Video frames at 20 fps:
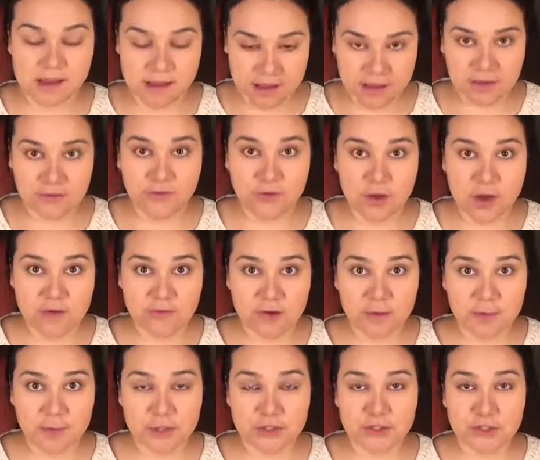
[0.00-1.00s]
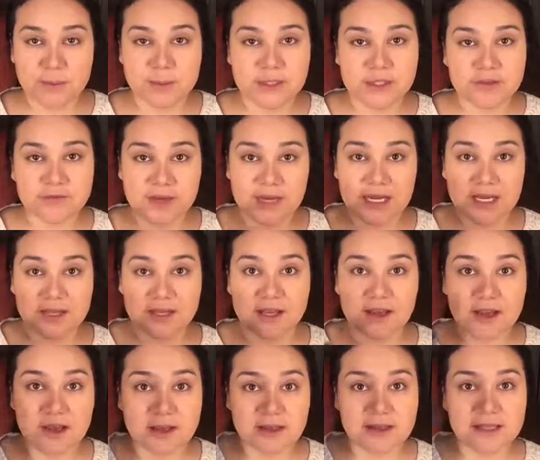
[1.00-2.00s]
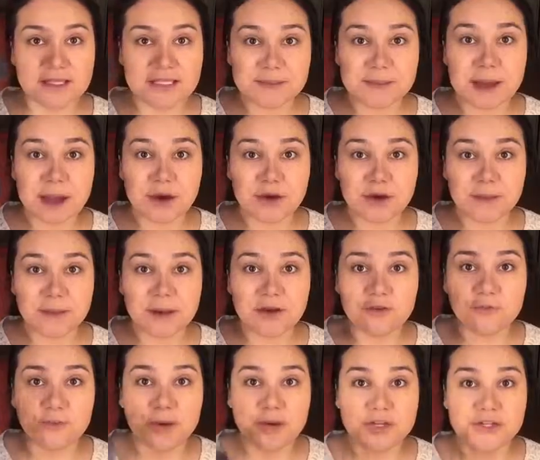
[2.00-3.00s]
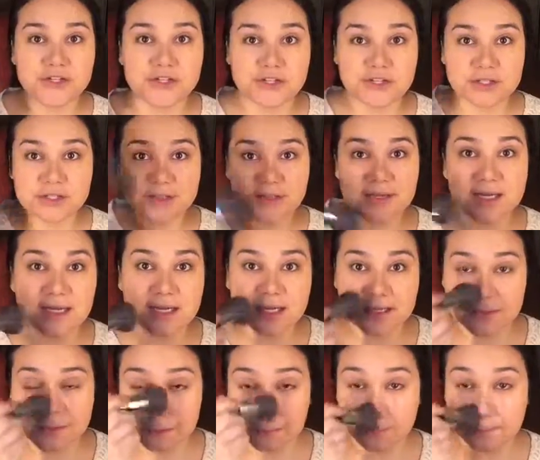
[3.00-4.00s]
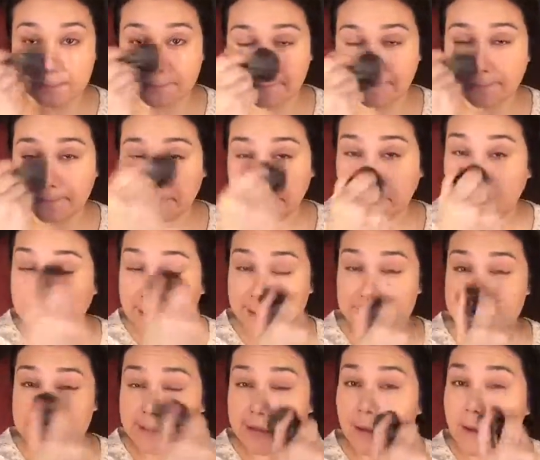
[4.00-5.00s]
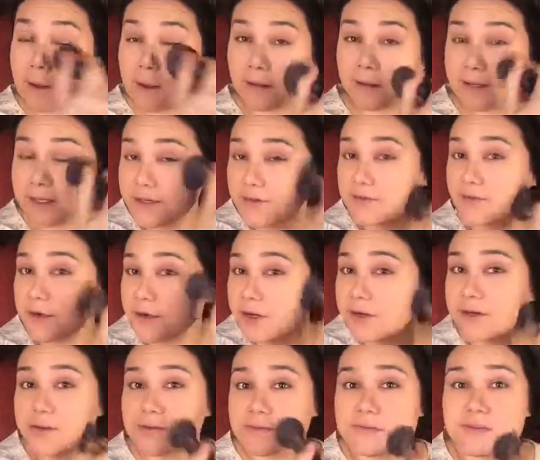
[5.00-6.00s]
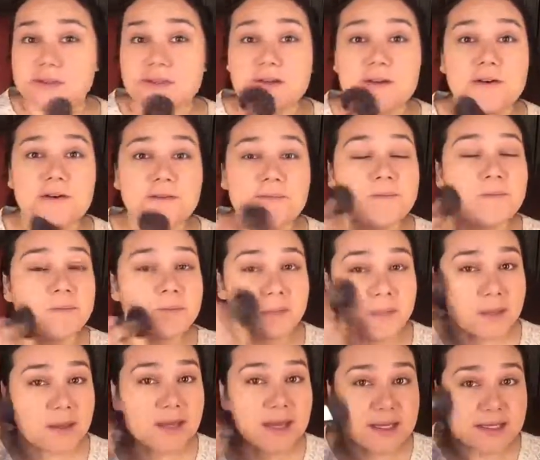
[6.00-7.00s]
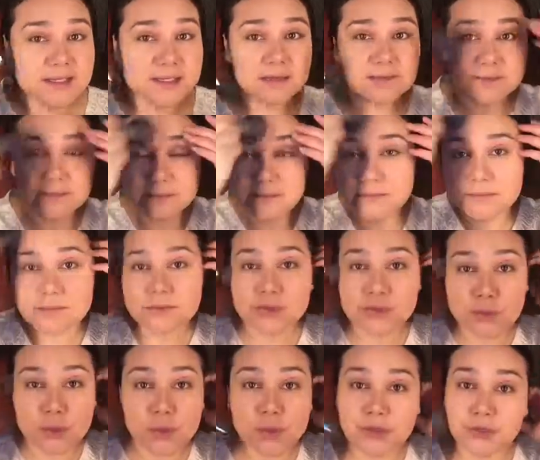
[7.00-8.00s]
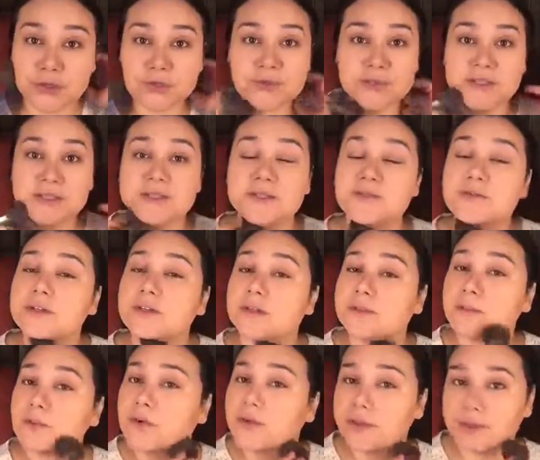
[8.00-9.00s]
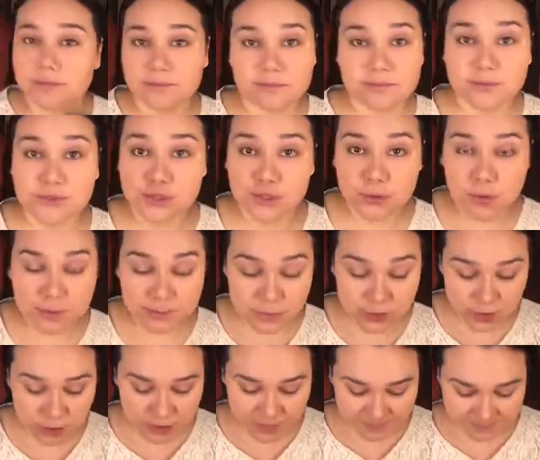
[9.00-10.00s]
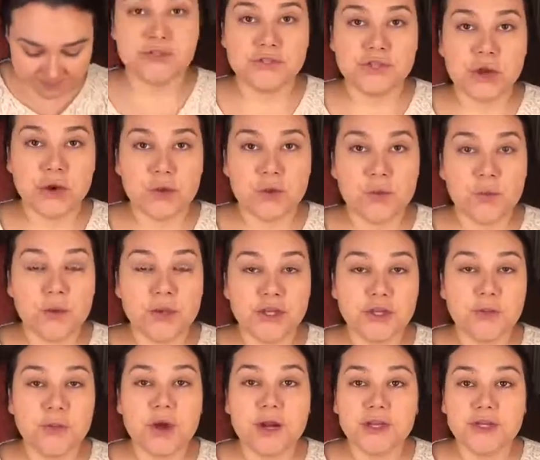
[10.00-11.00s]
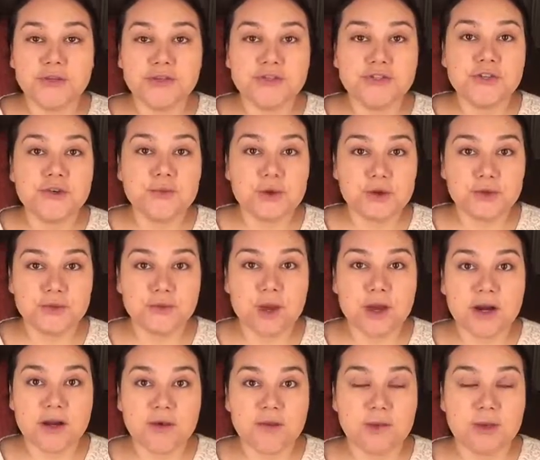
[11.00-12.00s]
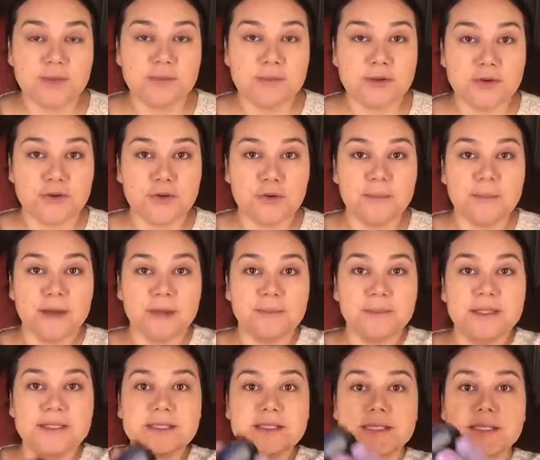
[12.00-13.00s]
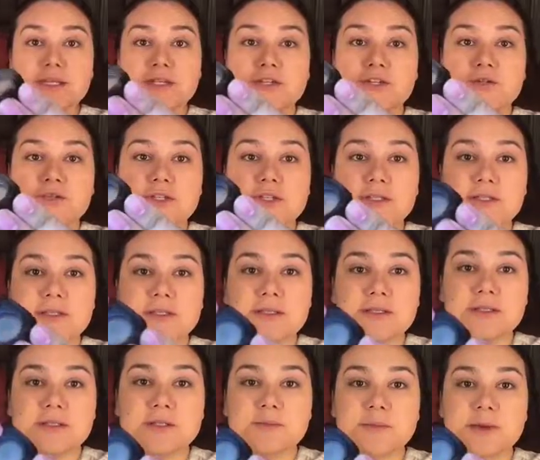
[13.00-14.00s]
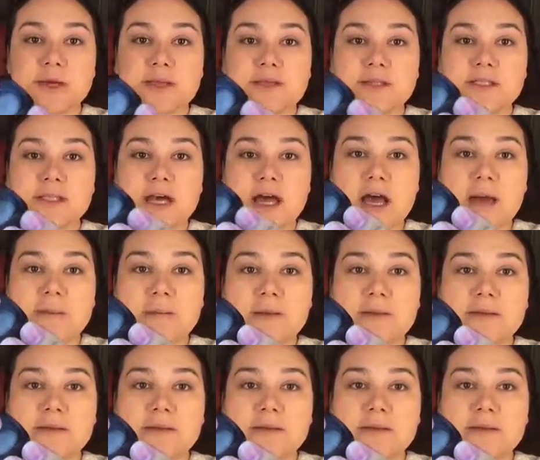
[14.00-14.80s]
If you ever put too much of anything on, this powder puff brush can blend it all in for you. So it has dual uses, really more than 2, I'm sure. So when you want to use your rose water with mineral pigments, you just spray the top,